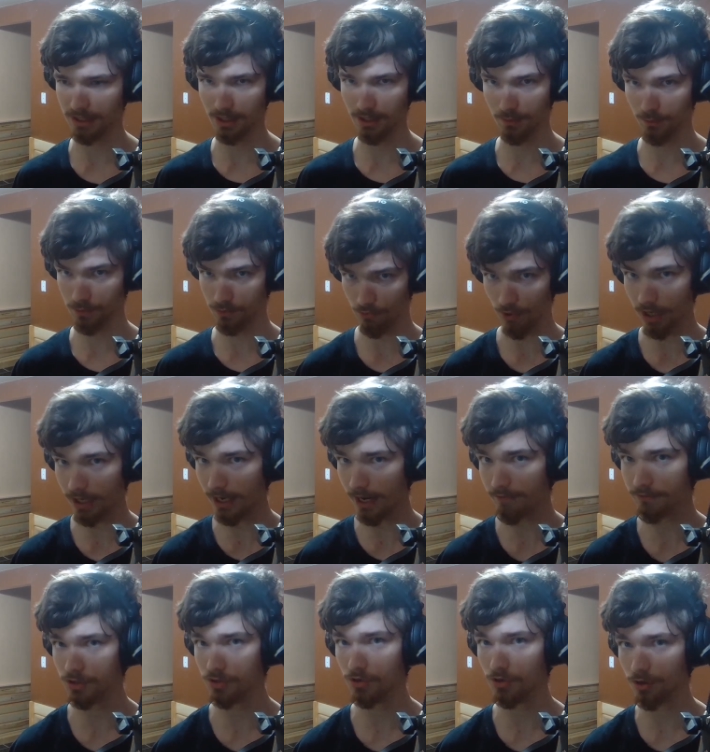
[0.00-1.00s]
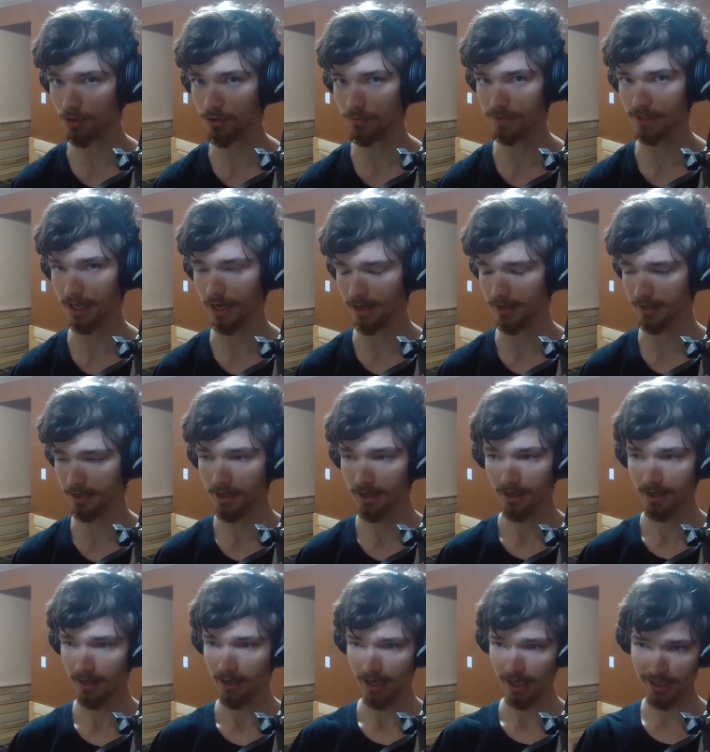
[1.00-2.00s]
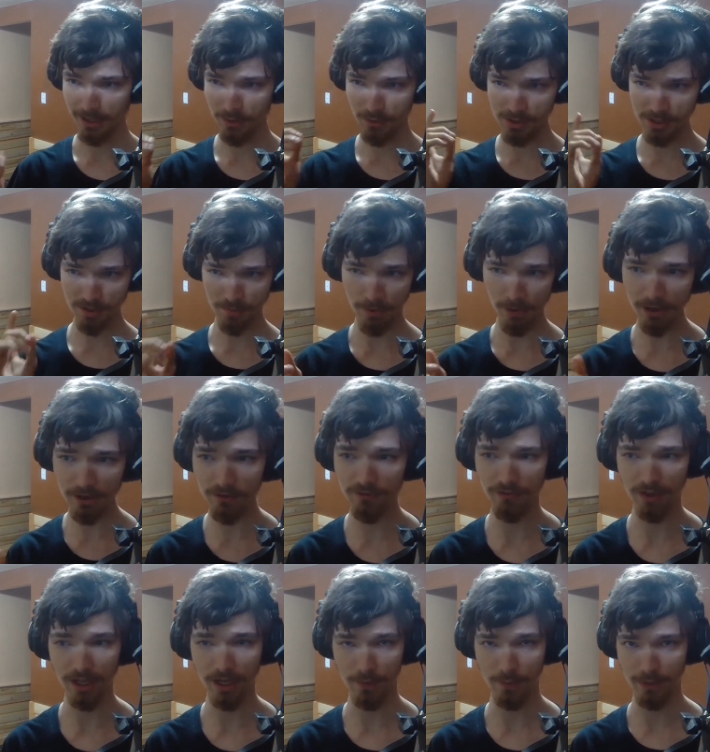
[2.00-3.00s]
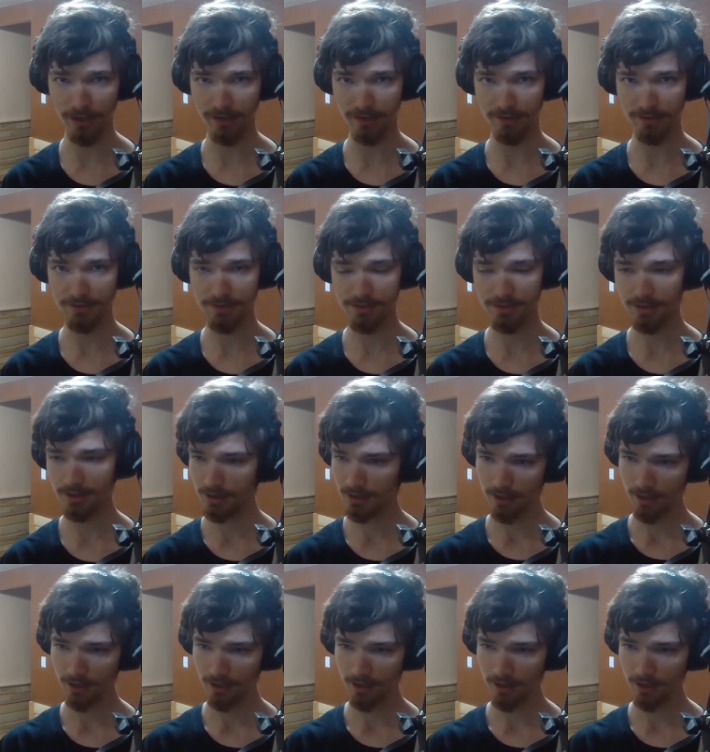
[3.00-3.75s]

and it was right after Herb died. And it was the butterfly wings.